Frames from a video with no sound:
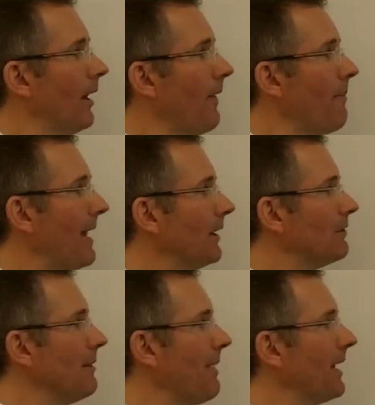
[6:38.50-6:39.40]
And the balance
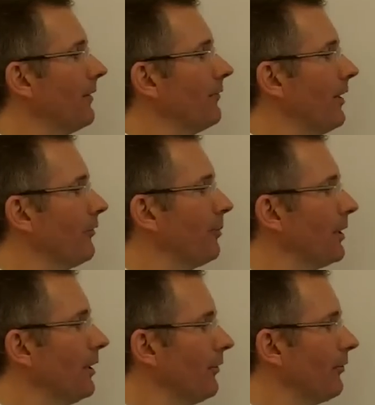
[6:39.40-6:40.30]
sheet balances
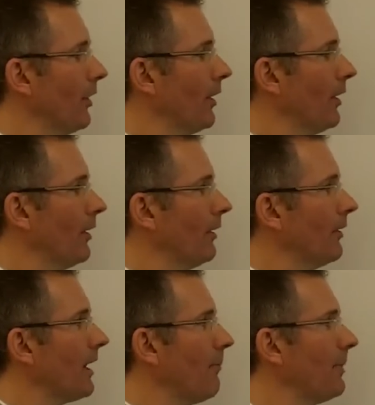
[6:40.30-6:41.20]
because
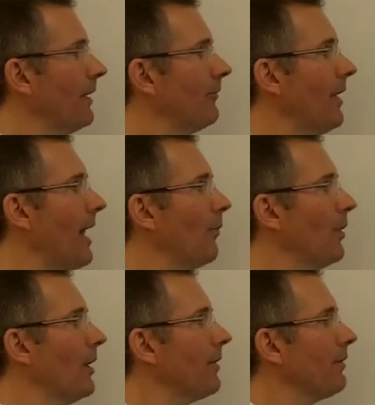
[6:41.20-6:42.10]
the company's net
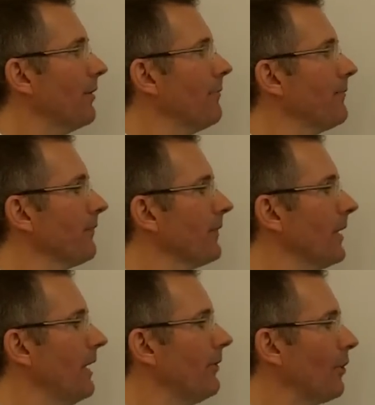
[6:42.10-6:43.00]
worth
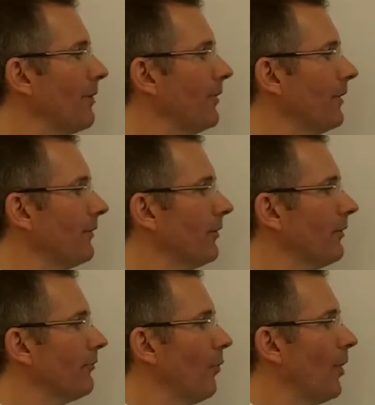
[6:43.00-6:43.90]
is equivalent
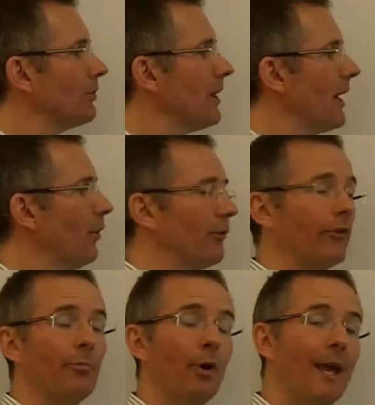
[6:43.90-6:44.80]
to what shareholders
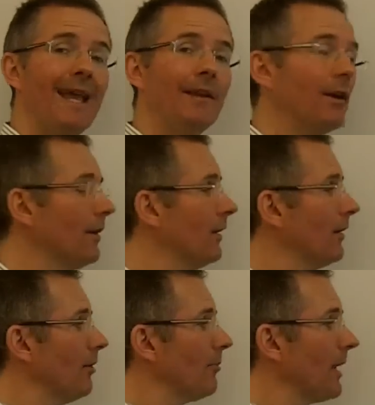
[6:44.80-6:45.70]
have put in,
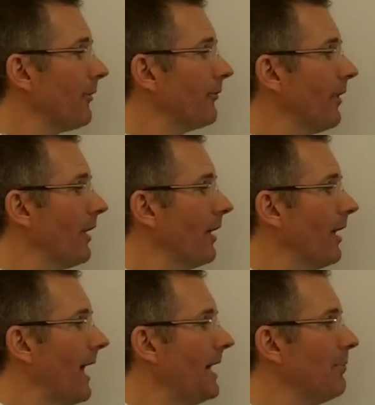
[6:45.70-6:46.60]
plus
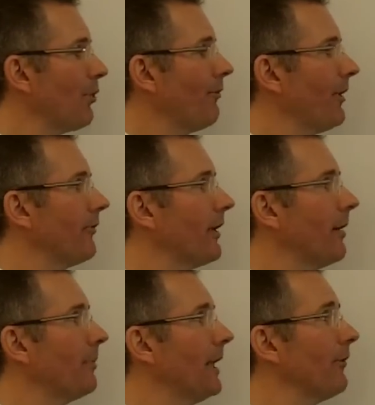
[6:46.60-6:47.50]
any profits the
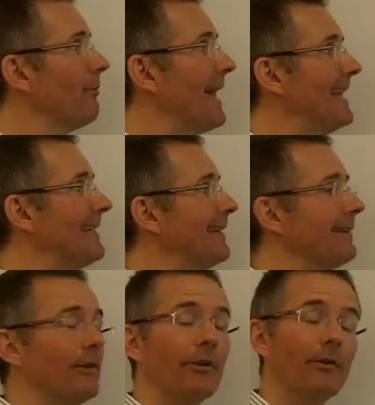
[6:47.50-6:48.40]
company has made
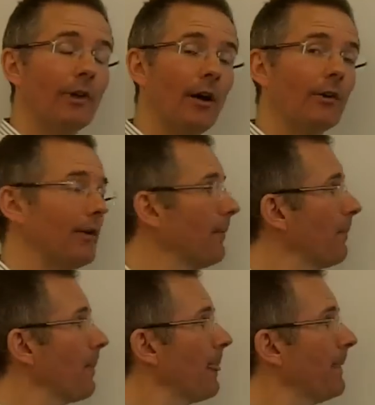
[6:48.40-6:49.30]
since it started.
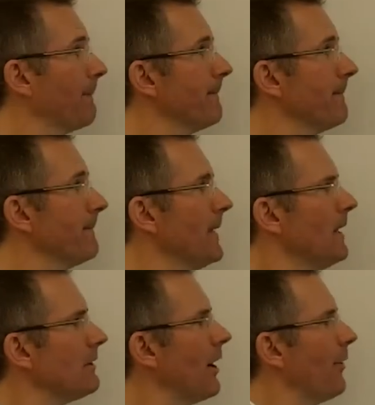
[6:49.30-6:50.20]

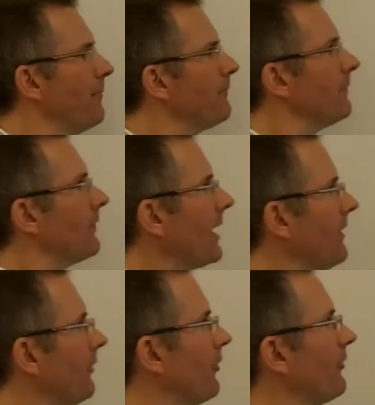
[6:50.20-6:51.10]
So,
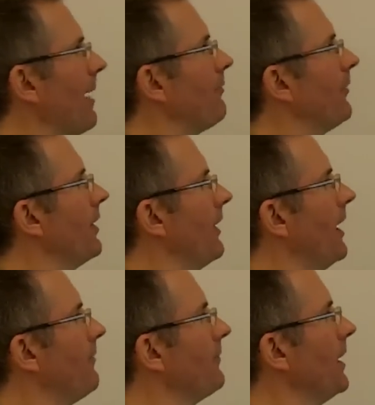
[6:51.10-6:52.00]
taking this a step
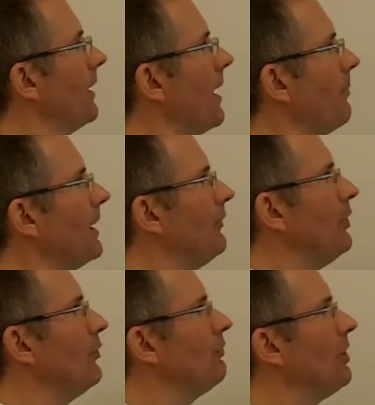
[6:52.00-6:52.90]
further, companies
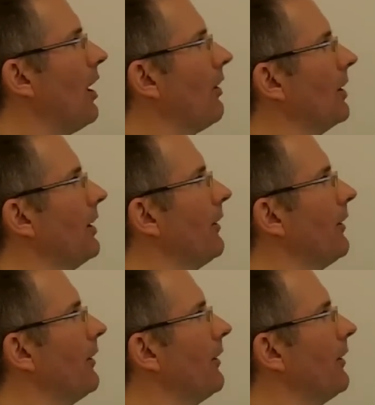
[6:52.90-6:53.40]
use jargon at